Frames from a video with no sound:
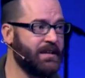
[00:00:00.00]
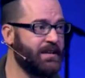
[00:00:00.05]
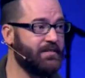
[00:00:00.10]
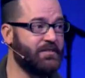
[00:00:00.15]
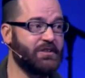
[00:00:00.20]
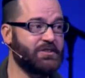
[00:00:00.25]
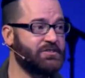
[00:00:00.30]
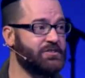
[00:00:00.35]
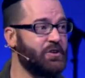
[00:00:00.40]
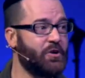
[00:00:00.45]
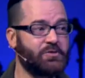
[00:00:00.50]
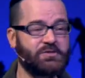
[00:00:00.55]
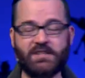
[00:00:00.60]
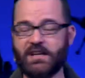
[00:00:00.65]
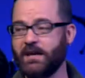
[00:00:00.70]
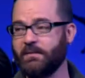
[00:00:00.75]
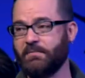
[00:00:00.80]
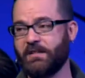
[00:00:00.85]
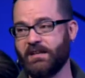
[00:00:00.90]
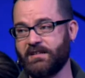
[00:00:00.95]
there's no
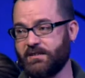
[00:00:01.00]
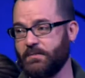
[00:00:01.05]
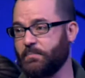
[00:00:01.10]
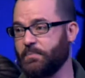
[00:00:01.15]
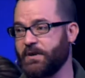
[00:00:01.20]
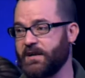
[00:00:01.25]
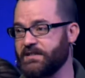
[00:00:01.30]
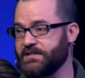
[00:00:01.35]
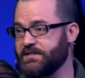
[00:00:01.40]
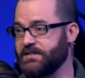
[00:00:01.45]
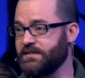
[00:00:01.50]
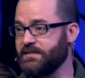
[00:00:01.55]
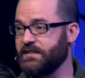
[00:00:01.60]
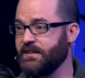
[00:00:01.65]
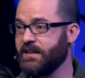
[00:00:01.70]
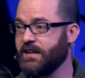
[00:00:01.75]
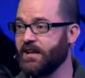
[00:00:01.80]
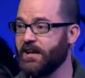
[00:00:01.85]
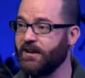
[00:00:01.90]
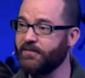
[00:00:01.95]
time like the present.
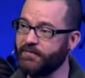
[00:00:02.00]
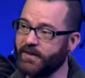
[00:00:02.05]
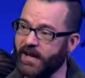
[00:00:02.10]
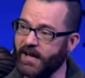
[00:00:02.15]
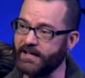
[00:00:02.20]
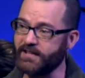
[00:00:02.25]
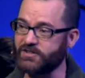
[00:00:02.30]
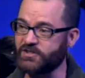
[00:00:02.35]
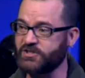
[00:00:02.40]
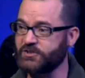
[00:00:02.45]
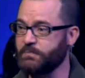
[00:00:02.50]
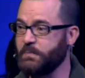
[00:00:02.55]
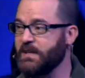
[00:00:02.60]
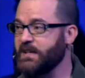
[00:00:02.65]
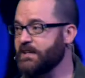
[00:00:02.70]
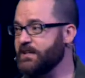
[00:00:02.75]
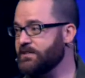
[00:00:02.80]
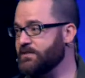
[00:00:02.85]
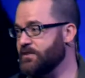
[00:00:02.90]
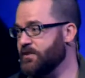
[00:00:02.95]
If God is
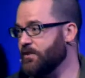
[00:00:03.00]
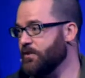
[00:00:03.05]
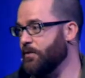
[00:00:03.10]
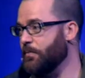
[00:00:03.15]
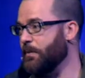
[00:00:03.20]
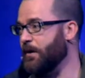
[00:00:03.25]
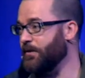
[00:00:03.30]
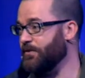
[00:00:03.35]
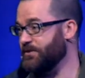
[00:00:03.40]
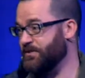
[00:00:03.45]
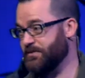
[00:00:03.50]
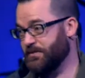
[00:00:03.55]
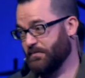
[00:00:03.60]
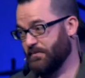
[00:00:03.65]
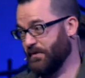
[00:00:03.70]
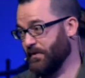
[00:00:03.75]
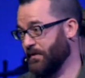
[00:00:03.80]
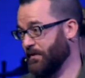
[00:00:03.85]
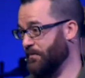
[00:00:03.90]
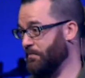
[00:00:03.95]
speaking to you about
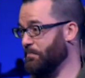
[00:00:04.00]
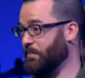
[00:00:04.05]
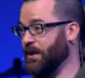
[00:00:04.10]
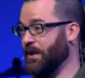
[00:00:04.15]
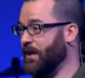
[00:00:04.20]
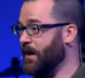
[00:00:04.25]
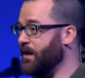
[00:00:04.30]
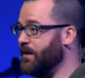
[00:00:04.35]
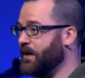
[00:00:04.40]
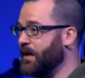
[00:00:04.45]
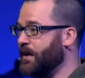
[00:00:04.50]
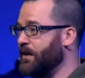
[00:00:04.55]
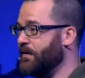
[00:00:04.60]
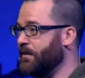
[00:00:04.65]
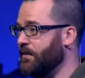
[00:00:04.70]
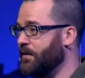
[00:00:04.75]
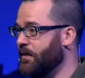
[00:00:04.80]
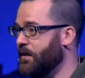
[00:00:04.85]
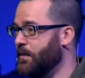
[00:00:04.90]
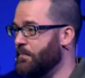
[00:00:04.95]
belonging,
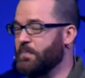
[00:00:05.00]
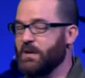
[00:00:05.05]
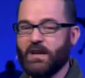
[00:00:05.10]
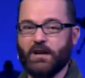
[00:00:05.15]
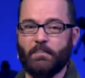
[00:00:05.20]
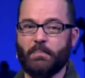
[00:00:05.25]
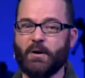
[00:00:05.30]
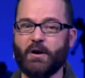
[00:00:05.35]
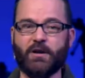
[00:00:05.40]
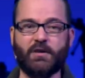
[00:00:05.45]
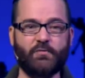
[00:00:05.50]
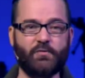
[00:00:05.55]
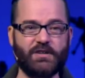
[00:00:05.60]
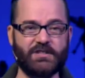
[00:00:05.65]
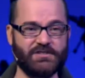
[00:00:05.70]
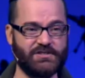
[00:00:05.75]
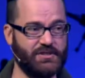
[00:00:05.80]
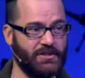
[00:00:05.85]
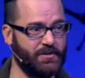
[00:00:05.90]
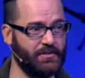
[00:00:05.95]
being a part of what
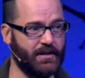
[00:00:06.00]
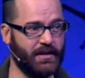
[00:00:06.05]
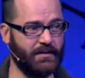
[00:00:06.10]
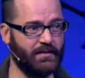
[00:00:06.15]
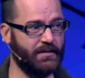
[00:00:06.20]
he's doing,